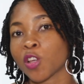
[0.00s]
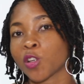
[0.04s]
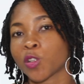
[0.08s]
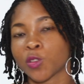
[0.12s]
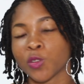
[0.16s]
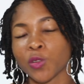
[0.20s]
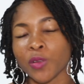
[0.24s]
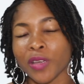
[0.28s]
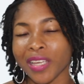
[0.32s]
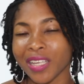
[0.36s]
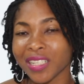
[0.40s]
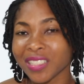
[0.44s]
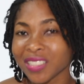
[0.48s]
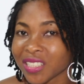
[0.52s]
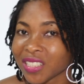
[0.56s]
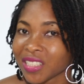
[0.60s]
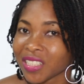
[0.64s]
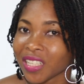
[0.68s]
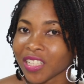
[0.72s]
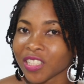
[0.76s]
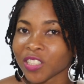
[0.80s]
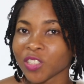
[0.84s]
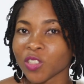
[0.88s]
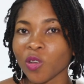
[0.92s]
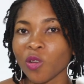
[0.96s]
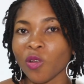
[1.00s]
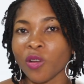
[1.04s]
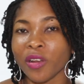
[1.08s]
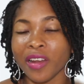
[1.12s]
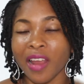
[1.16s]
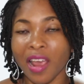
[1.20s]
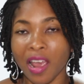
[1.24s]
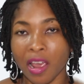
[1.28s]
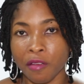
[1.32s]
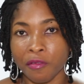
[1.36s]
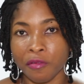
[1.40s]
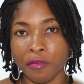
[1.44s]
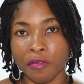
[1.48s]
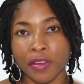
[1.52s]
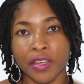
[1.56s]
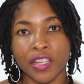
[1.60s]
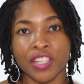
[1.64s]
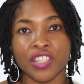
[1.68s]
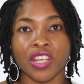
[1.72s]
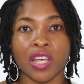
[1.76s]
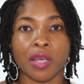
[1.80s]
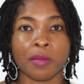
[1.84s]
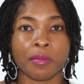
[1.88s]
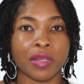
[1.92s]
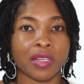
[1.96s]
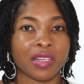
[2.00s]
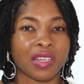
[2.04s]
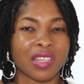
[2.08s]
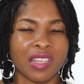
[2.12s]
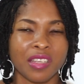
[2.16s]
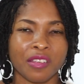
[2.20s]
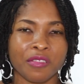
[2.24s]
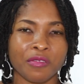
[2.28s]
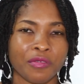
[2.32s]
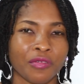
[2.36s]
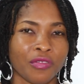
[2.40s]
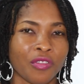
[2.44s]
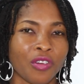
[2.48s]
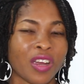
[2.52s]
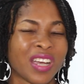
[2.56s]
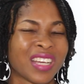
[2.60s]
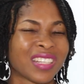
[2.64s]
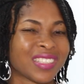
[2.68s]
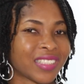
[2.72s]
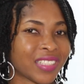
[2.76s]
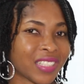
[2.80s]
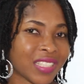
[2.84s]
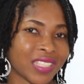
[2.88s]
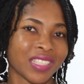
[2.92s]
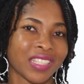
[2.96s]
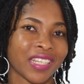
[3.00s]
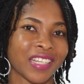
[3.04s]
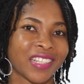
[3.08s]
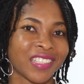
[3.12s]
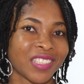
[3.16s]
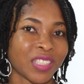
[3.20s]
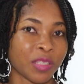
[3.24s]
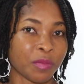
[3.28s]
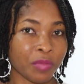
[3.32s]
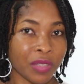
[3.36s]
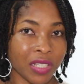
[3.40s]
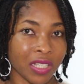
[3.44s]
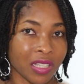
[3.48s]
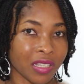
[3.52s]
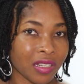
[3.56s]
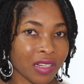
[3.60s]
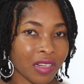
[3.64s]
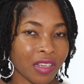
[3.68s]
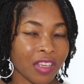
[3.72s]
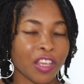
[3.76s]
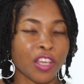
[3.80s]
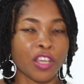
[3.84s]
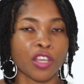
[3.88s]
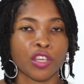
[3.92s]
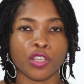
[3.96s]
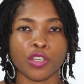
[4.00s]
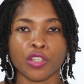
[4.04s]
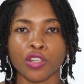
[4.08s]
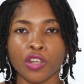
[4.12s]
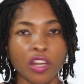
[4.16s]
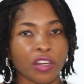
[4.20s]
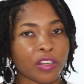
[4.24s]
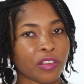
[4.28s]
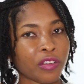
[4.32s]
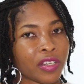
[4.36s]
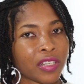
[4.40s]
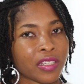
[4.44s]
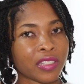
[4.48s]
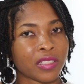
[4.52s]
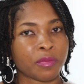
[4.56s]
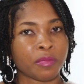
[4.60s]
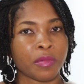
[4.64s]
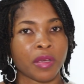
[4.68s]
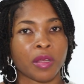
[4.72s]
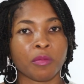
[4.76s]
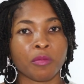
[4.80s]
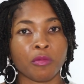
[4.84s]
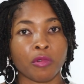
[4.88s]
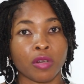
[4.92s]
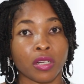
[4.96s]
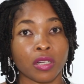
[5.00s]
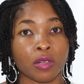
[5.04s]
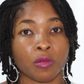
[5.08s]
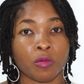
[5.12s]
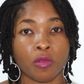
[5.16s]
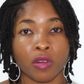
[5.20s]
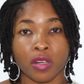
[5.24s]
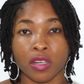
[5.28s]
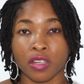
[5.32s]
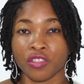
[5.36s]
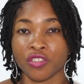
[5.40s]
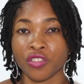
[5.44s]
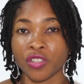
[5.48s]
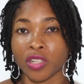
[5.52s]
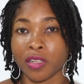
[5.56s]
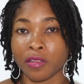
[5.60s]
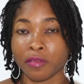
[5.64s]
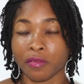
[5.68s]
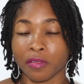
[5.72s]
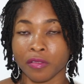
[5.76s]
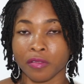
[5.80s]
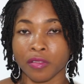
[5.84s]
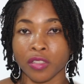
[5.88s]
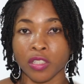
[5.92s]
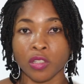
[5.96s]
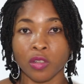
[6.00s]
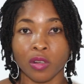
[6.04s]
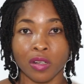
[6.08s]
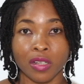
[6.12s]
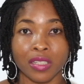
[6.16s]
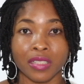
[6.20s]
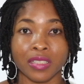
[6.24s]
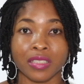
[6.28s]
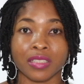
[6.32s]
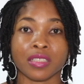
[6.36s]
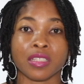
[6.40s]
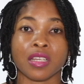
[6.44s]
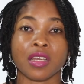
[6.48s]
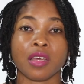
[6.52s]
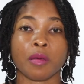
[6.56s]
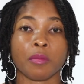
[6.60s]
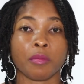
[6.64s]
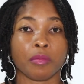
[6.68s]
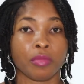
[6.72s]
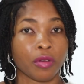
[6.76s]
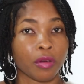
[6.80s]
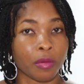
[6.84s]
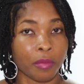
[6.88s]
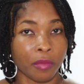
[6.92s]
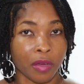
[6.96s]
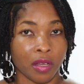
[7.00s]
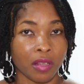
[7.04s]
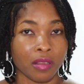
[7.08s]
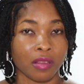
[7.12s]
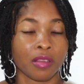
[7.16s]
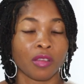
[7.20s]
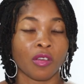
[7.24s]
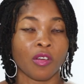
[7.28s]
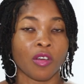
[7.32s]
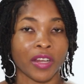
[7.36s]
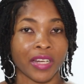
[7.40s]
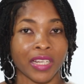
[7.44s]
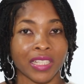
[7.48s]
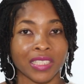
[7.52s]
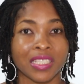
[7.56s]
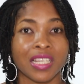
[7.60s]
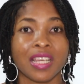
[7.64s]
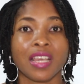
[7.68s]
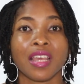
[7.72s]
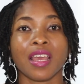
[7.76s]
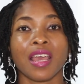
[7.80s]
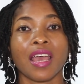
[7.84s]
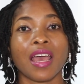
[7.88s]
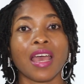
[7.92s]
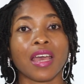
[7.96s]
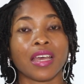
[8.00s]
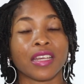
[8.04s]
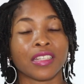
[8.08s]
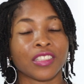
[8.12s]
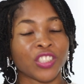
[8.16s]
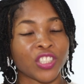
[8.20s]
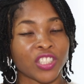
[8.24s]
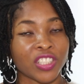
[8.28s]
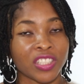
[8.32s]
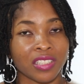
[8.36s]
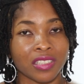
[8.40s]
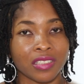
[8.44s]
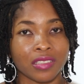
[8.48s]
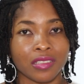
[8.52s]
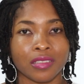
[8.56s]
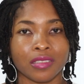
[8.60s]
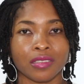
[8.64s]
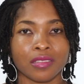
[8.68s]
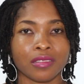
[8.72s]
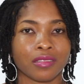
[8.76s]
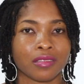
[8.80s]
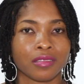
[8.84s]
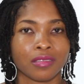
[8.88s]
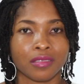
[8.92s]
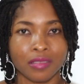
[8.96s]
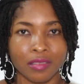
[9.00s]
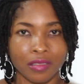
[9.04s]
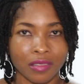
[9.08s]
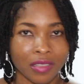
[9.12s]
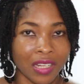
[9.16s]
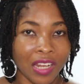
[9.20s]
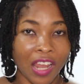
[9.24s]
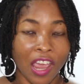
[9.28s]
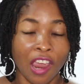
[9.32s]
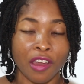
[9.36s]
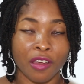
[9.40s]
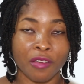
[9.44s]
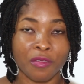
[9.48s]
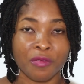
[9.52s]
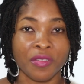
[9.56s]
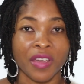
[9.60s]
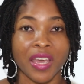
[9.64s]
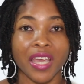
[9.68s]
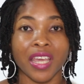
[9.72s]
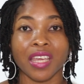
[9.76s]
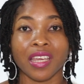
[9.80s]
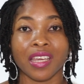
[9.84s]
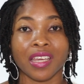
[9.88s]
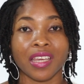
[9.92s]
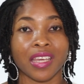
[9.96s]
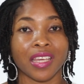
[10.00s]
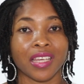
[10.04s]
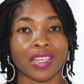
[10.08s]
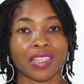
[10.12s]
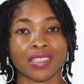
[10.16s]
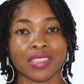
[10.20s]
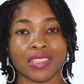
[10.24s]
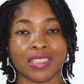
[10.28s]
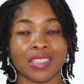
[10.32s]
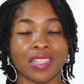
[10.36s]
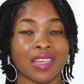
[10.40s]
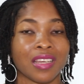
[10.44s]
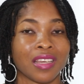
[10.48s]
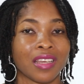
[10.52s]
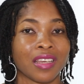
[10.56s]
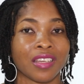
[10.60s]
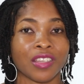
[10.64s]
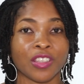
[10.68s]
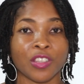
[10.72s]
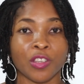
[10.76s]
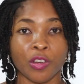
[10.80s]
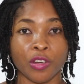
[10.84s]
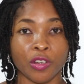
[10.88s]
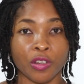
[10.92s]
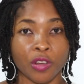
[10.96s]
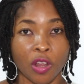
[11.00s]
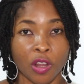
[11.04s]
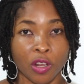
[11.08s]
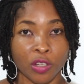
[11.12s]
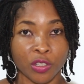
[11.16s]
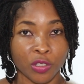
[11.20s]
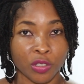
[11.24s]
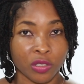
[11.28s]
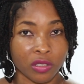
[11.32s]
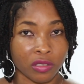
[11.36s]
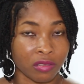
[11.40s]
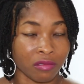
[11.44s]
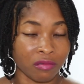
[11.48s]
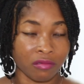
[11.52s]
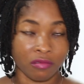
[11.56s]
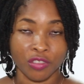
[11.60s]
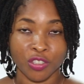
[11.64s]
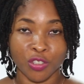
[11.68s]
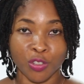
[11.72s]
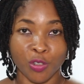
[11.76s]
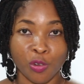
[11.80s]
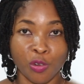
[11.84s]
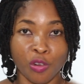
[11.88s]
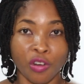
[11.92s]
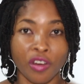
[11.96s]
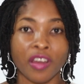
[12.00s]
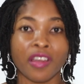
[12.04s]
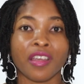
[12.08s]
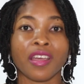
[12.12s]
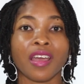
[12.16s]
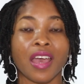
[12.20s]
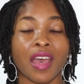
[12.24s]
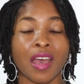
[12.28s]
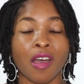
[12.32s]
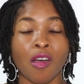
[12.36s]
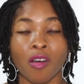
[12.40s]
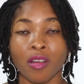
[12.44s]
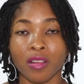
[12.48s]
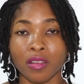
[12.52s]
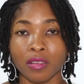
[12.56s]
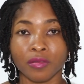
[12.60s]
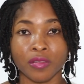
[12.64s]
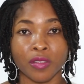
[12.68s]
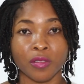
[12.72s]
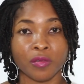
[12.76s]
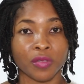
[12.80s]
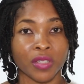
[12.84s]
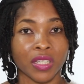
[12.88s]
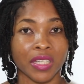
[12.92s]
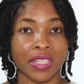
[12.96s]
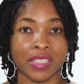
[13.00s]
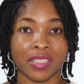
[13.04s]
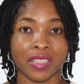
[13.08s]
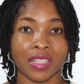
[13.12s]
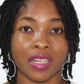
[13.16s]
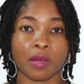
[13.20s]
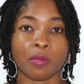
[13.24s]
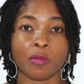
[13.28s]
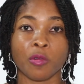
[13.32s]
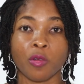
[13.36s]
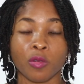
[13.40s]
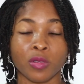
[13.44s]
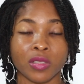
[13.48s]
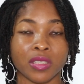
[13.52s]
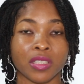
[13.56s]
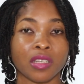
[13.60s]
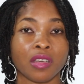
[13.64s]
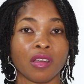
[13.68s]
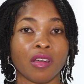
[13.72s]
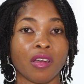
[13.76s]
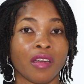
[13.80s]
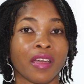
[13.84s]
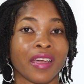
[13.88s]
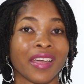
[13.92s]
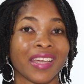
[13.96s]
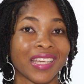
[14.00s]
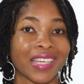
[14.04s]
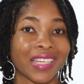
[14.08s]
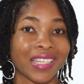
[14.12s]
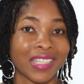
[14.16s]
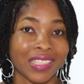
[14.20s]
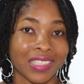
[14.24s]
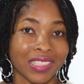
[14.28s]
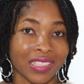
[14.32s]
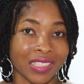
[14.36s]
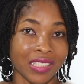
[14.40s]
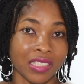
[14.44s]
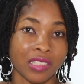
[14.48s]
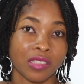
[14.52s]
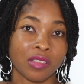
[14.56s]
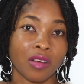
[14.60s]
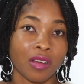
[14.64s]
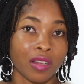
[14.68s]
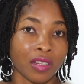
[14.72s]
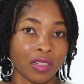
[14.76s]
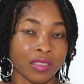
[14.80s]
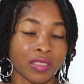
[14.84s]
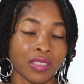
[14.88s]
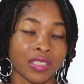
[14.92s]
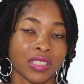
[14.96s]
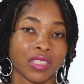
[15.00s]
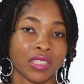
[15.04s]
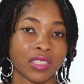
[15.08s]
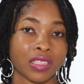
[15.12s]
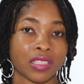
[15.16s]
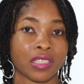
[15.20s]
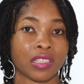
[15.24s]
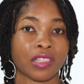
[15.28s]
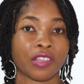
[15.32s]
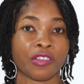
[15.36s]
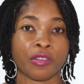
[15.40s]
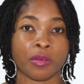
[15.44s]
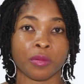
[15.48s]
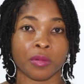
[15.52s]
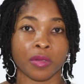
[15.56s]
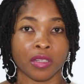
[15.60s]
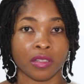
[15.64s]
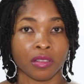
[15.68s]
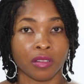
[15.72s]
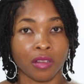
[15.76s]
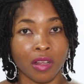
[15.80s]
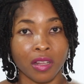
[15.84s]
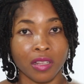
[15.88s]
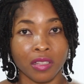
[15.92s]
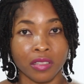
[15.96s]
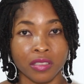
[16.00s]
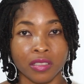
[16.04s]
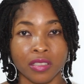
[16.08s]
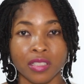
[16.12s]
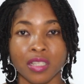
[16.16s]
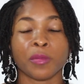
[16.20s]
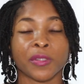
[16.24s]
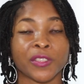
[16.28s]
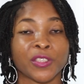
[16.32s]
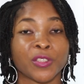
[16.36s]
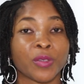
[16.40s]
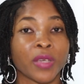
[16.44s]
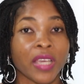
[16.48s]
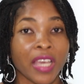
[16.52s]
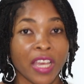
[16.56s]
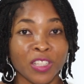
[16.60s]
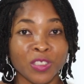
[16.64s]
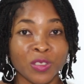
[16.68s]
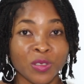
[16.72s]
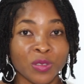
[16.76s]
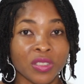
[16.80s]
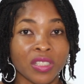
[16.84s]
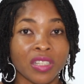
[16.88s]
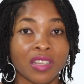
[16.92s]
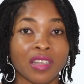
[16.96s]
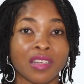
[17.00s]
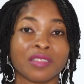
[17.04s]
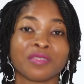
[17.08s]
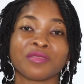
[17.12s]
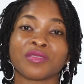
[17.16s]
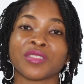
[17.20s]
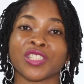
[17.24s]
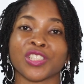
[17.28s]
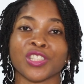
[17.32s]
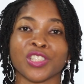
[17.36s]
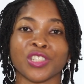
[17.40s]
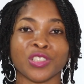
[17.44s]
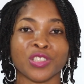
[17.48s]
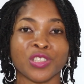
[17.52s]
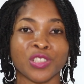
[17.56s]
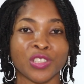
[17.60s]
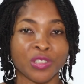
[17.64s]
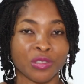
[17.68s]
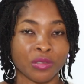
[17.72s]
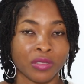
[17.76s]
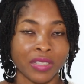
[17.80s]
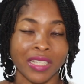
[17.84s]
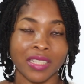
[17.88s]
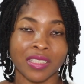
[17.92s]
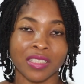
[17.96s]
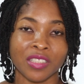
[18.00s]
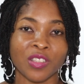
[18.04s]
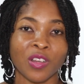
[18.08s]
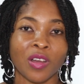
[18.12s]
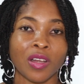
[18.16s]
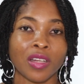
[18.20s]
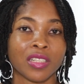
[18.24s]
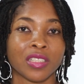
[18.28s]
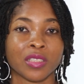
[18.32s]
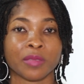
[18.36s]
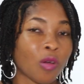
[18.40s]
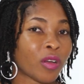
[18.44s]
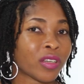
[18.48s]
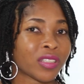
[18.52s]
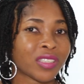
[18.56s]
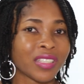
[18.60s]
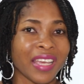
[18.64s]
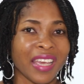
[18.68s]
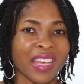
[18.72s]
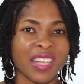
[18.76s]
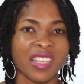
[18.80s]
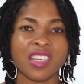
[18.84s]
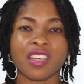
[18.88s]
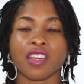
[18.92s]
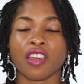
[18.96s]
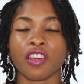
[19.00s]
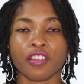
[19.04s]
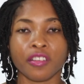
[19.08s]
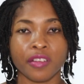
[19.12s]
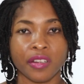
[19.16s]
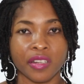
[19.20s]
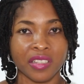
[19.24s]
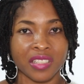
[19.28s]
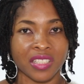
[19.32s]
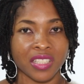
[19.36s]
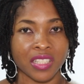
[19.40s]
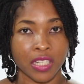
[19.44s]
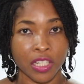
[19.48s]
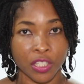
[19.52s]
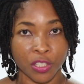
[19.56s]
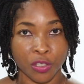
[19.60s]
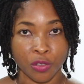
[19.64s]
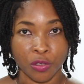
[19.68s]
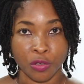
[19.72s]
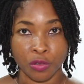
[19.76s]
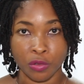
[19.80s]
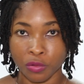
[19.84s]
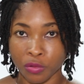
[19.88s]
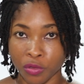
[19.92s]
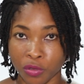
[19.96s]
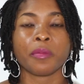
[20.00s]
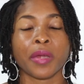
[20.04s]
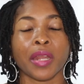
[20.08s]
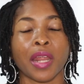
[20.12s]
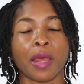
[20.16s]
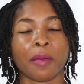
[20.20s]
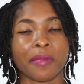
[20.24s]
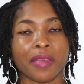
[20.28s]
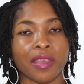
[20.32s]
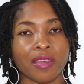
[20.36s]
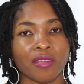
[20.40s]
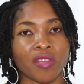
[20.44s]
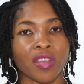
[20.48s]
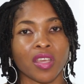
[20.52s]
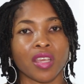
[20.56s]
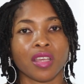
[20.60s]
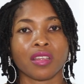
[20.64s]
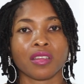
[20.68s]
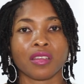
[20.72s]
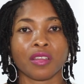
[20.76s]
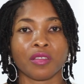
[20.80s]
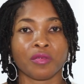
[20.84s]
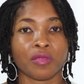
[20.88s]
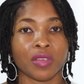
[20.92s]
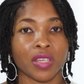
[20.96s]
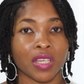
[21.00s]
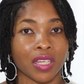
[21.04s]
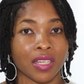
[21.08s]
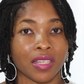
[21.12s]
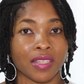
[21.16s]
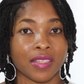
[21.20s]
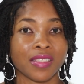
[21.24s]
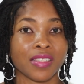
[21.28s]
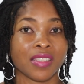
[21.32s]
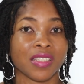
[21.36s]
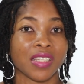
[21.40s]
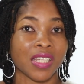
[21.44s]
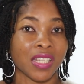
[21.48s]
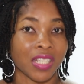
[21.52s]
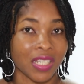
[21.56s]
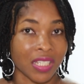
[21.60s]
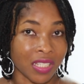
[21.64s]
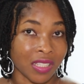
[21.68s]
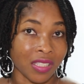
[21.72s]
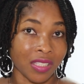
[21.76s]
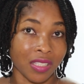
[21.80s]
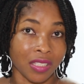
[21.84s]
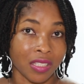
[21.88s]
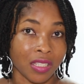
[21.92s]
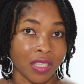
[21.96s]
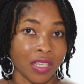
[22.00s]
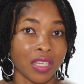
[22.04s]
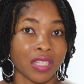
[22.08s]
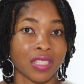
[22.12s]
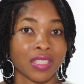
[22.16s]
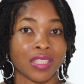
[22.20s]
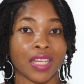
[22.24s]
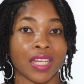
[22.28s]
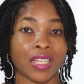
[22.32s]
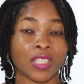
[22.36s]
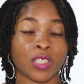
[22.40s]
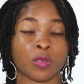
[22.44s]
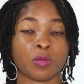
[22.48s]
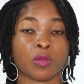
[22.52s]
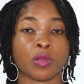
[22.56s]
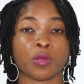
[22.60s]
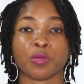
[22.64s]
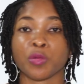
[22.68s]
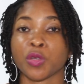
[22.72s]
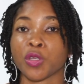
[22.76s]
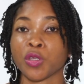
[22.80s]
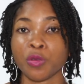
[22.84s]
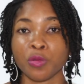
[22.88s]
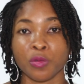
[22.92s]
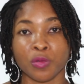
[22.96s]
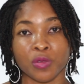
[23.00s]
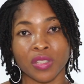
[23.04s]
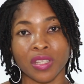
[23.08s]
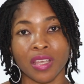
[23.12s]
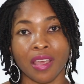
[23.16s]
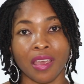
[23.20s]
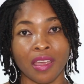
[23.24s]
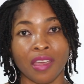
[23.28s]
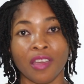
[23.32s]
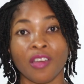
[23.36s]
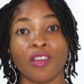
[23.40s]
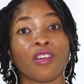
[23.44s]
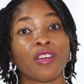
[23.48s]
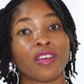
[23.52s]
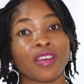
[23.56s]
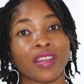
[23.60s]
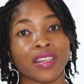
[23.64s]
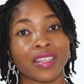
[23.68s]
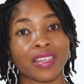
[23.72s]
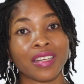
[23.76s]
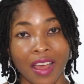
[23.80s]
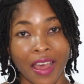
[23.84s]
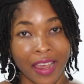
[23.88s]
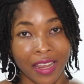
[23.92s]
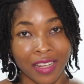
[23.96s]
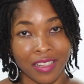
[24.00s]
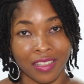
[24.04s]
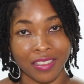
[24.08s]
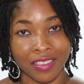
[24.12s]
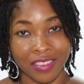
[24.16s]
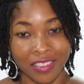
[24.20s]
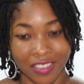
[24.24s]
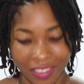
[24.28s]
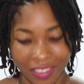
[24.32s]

So internet, on average, I believe for a decent speed, you're not going to spend more than $150 per month on it. And just to clarify, in case you're not sure, all of the figures that I'm quoting are EC dollars, Eastern Caribbean dollars, but you can do the conversion to US dollars or to any currency that you use. But I'm giving the figures in EC because that is what we use here on island.